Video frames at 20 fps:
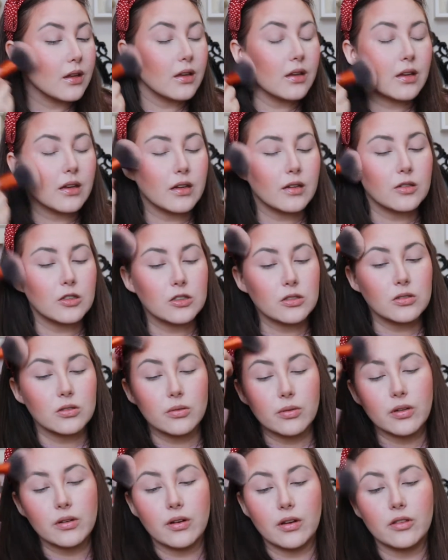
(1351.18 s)
and I was just
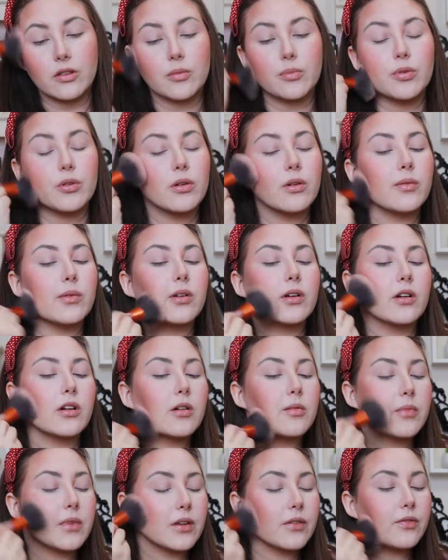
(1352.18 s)
going around the
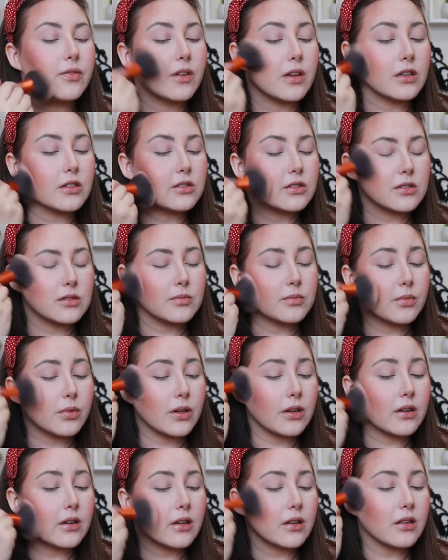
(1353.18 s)
perimeter of my face and
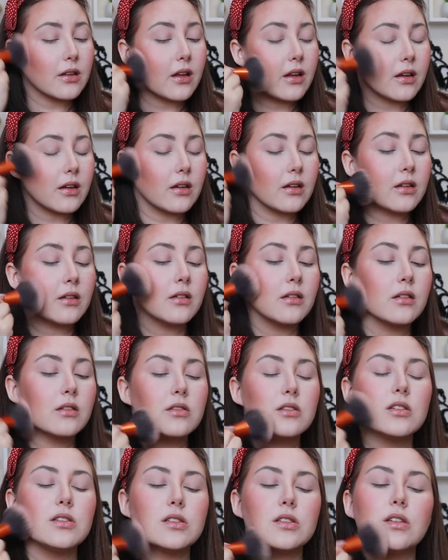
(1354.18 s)
blending that in.
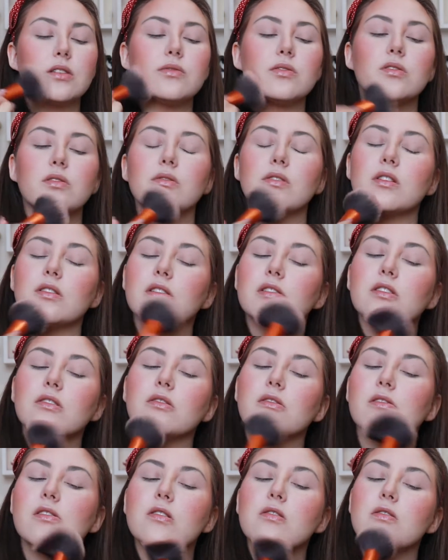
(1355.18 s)
This gives you a nice
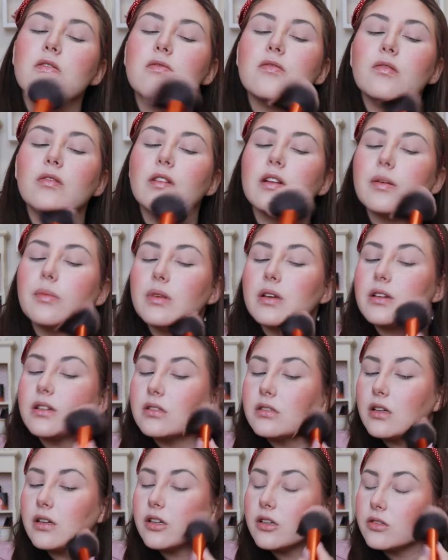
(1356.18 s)
glow, right,
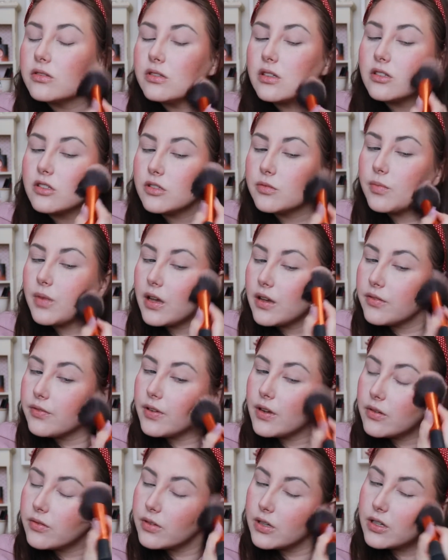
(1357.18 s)
because I use such a matte
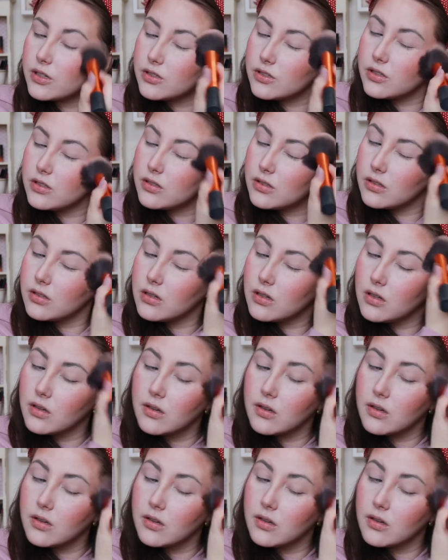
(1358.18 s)
foundation.